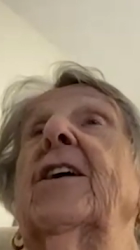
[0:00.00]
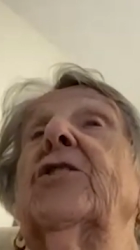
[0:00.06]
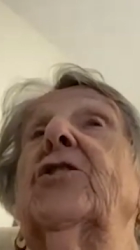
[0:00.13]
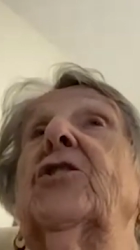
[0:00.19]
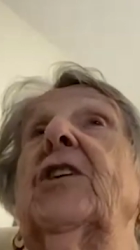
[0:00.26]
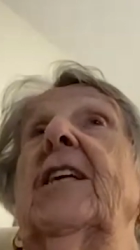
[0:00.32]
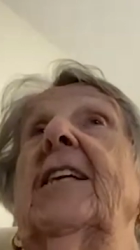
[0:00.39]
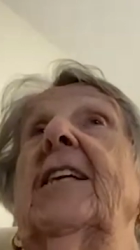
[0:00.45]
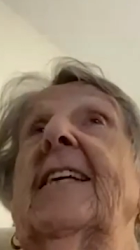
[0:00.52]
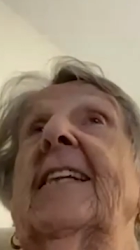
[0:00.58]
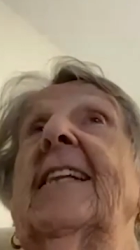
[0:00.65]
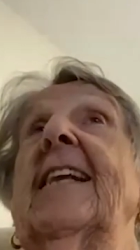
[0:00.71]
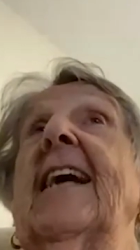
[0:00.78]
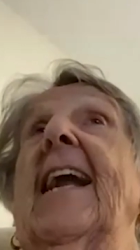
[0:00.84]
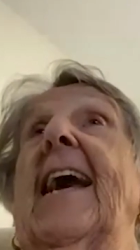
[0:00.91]
She
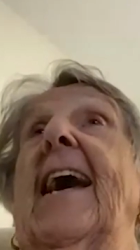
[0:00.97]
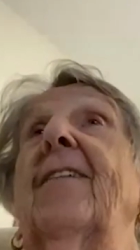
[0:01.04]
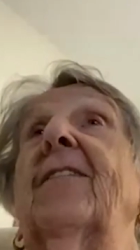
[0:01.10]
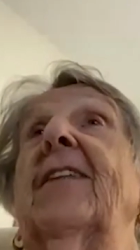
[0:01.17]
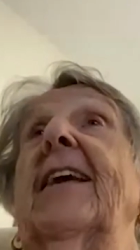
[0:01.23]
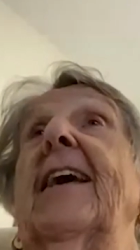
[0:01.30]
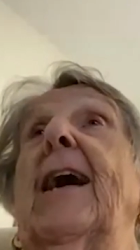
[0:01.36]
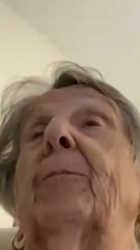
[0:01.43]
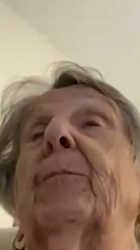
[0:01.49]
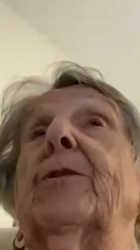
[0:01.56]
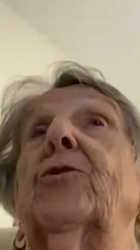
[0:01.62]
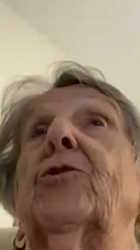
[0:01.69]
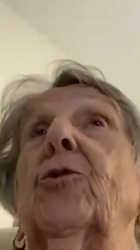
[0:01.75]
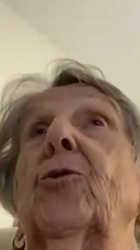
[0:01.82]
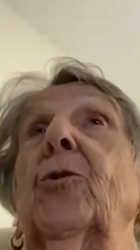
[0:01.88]
did not have the
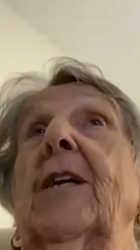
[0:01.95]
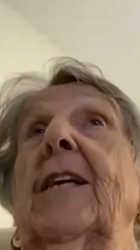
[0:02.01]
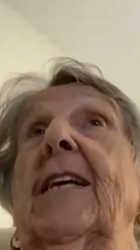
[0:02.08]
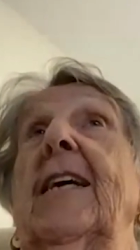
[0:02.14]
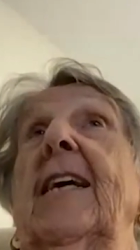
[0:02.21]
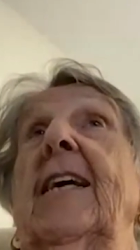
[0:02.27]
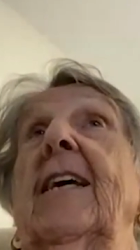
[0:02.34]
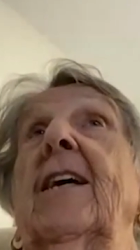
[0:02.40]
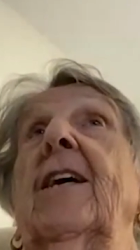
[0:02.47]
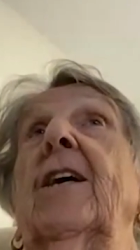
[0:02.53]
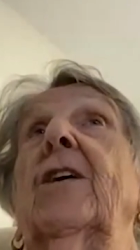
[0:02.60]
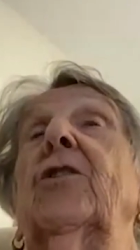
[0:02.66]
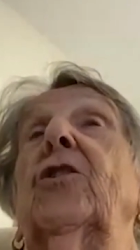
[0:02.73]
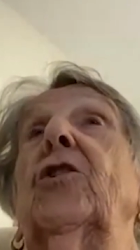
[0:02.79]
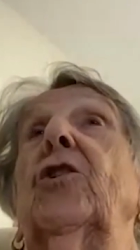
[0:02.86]
opportunity
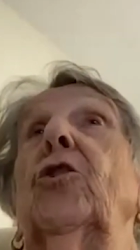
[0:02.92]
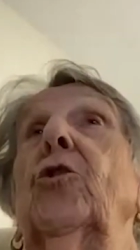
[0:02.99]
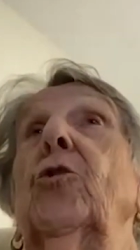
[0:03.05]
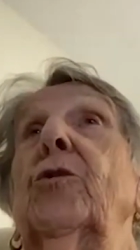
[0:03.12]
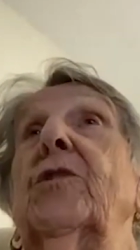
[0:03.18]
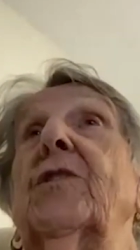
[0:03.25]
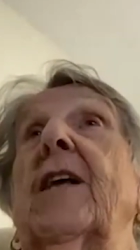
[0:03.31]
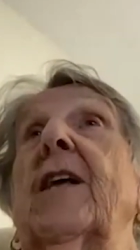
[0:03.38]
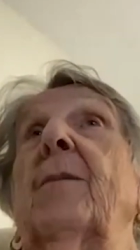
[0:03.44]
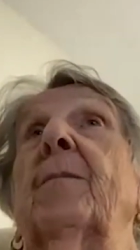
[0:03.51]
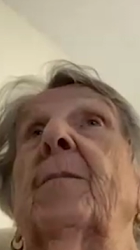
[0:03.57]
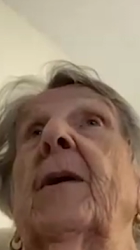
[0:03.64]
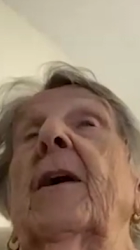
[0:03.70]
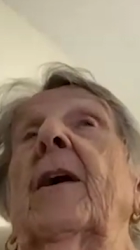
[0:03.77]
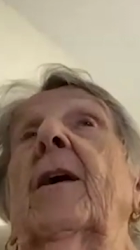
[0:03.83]
to use
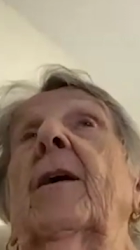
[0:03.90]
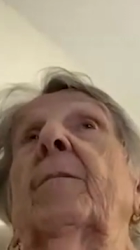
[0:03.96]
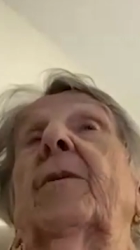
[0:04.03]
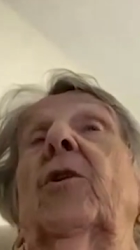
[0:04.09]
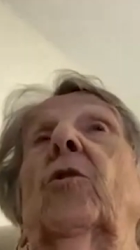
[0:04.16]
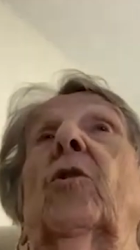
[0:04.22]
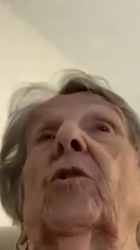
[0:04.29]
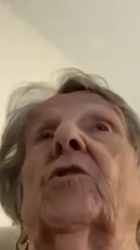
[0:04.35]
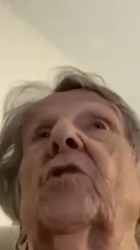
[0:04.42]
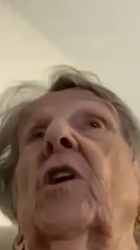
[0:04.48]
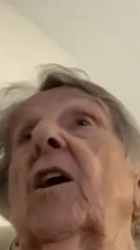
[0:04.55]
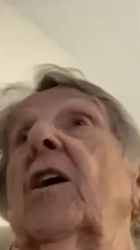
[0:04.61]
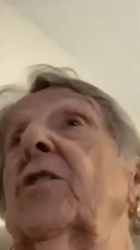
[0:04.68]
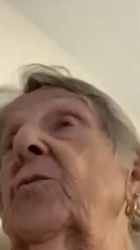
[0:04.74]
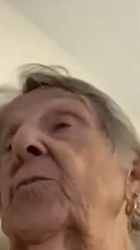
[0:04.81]
them because her
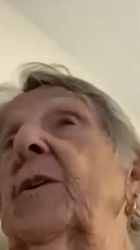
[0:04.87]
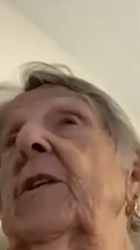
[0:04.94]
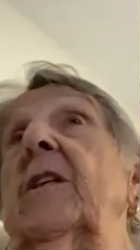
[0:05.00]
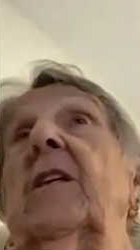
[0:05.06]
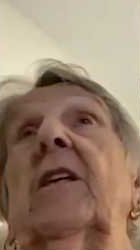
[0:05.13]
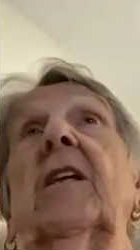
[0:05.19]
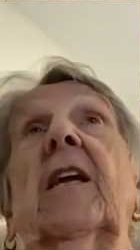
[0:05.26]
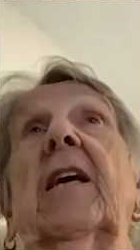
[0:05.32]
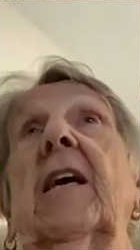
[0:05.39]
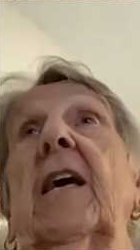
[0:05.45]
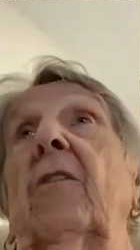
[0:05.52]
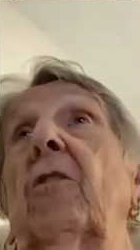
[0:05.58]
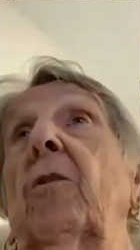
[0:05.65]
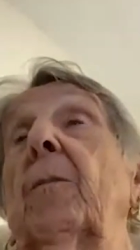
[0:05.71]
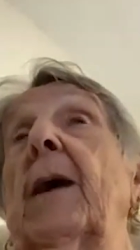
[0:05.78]
husband didn't
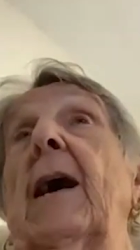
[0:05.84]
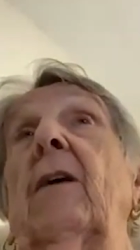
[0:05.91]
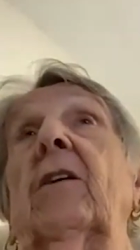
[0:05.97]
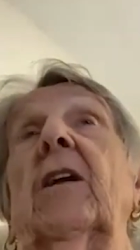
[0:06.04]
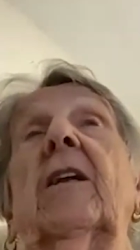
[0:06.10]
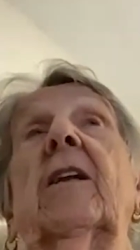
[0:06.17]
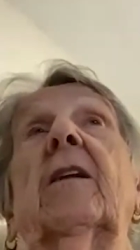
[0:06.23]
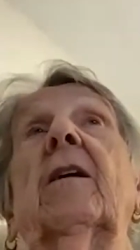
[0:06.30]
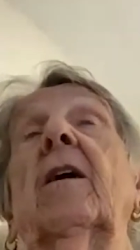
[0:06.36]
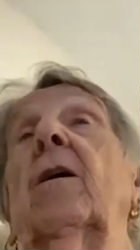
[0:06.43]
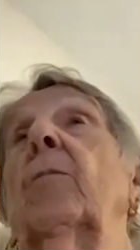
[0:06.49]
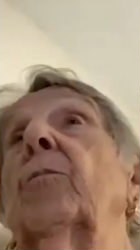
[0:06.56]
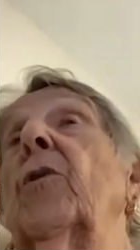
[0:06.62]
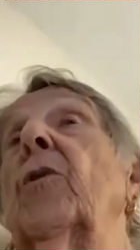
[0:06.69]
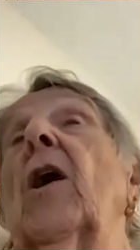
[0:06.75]
care about it.
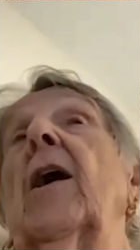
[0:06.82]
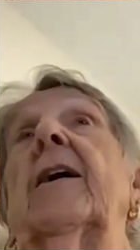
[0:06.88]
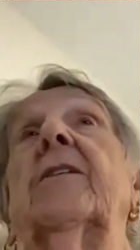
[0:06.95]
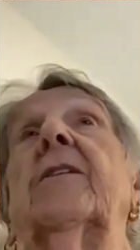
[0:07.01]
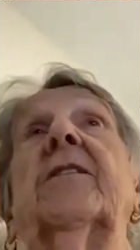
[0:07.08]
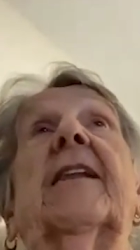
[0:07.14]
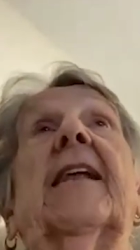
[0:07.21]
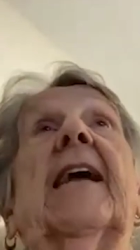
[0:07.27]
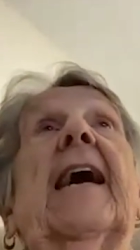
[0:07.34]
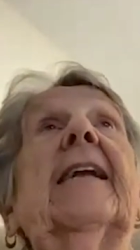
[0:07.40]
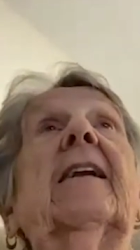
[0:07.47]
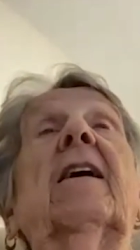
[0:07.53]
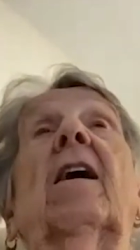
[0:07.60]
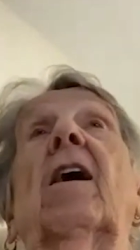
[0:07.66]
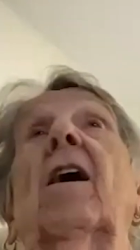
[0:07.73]
Prior to
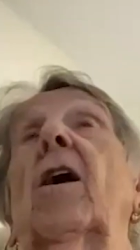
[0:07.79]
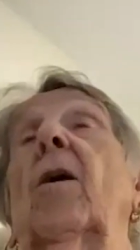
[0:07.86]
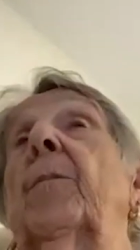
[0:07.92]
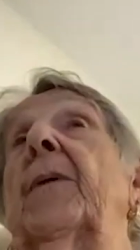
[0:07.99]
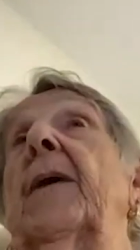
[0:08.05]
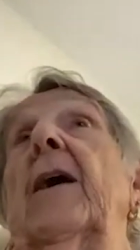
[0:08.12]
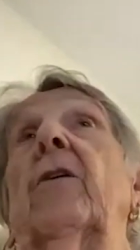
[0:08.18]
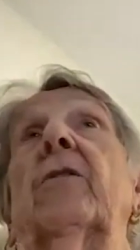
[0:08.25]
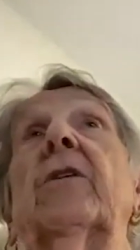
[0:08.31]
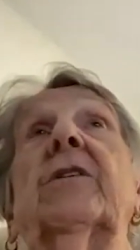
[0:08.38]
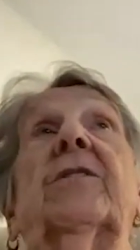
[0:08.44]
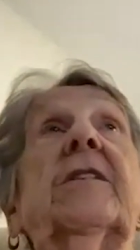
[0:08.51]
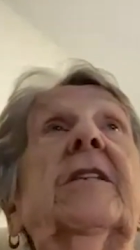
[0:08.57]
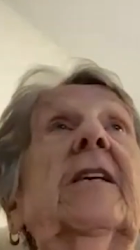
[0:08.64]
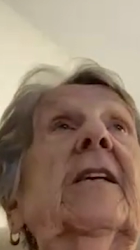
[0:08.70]
that, her
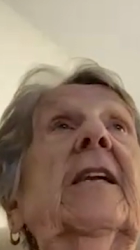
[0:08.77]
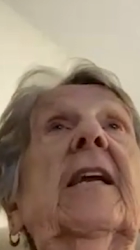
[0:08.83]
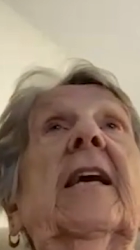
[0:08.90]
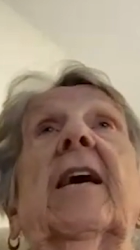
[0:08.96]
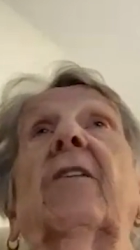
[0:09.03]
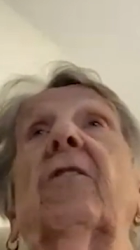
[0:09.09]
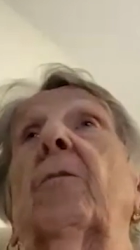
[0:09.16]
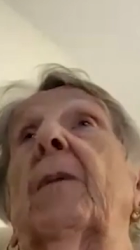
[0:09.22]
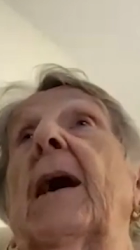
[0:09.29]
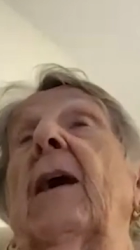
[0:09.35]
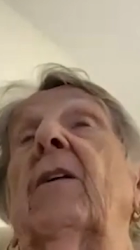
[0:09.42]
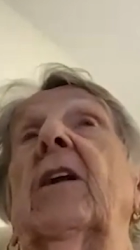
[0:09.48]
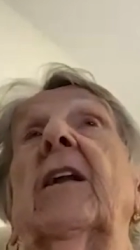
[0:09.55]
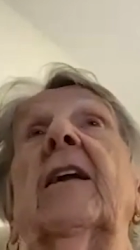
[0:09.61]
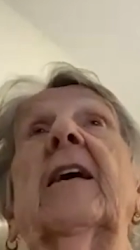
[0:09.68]
parents didn't care
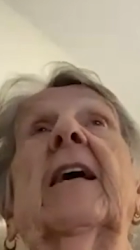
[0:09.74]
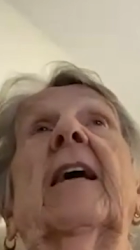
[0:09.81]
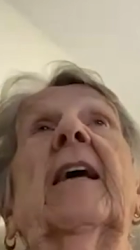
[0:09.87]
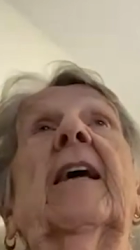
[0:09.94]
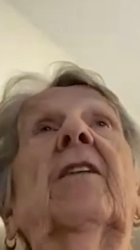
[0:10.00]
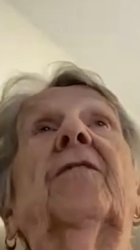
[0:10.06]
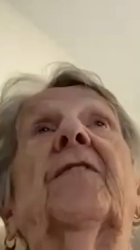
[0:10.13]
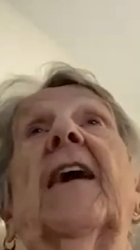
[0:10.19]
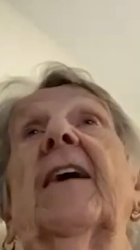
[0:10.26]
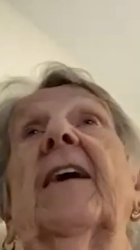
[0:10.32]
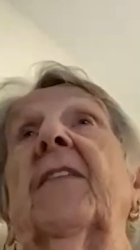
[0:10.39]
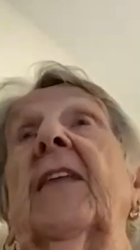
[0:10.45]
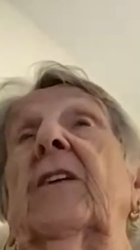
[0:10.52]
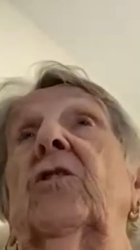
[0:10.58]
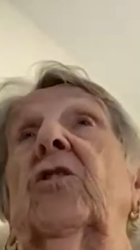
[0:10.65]
about it. In
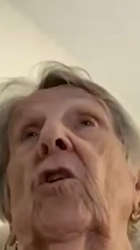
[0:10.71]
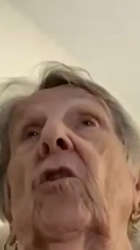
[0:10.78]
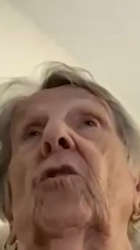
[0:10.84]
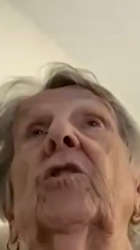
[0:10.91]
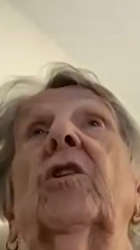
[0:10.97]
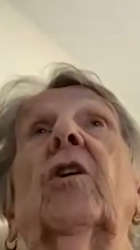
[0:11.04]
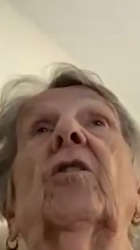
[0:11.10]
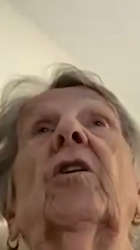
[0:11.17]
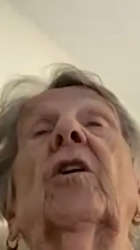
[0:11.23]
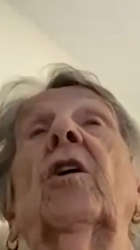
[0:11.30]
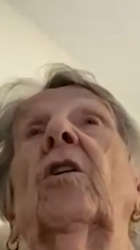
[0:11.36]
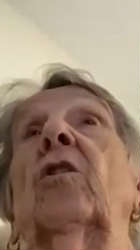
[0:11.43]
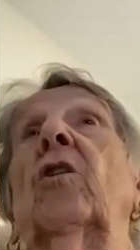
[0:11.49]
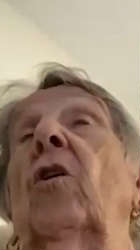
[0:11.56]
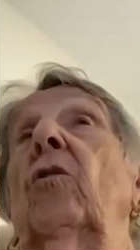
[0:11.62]
fact, they told her,
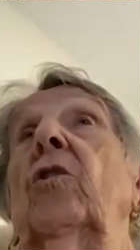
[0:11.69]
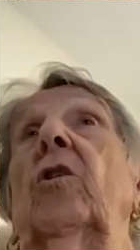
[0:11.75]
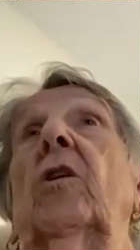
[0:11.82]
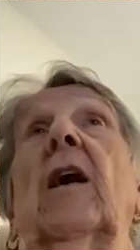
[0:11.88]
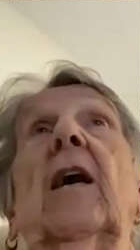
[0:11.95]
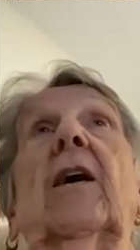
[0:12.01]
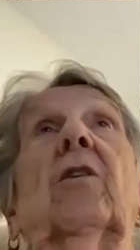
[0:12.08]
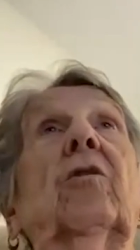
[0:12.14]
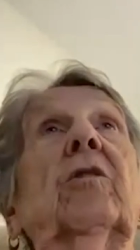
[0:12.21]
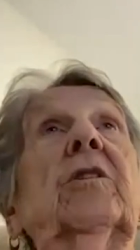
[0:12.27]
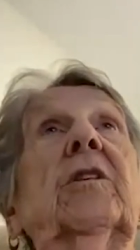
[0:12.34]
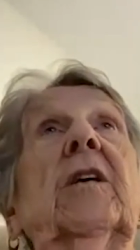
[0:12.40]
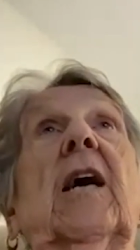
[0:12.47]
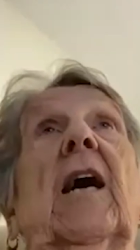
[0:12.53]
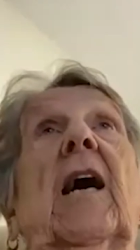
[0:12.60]
No, you're not going
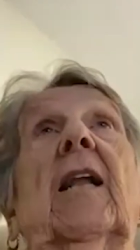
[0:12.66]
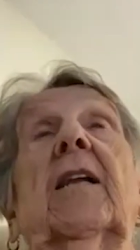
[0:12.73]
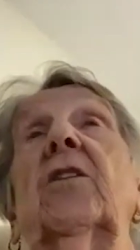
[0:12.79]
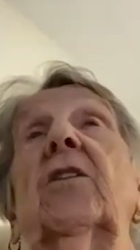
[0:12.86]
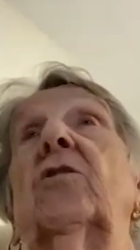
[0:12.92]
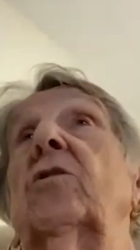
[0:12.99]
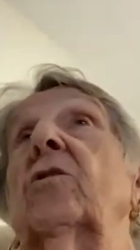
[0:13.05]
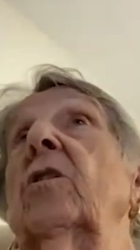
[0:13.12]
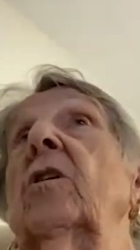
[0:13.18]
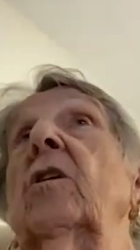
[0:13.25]
to college,